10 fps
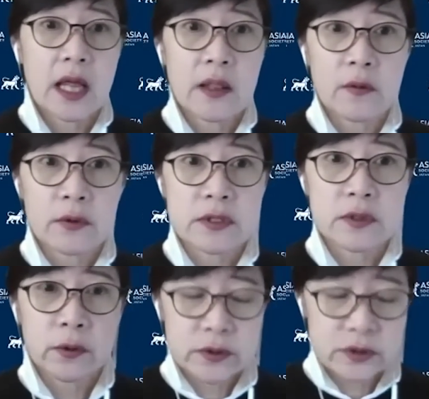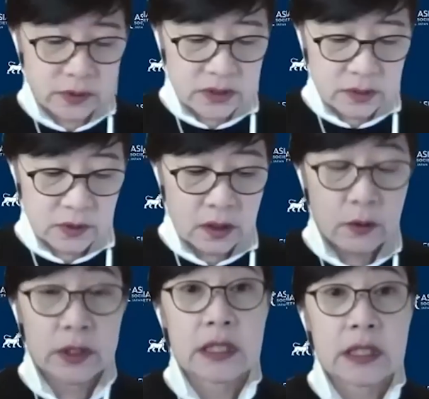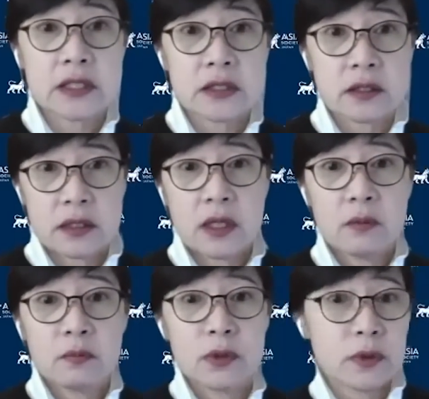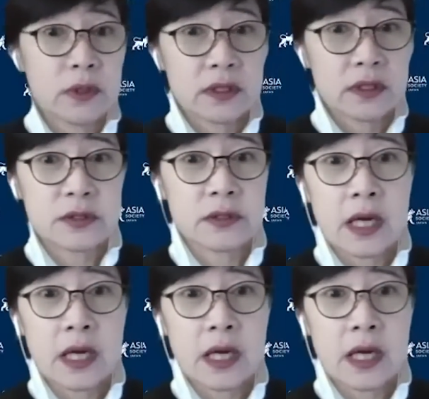and there is going to be some coordination between the two.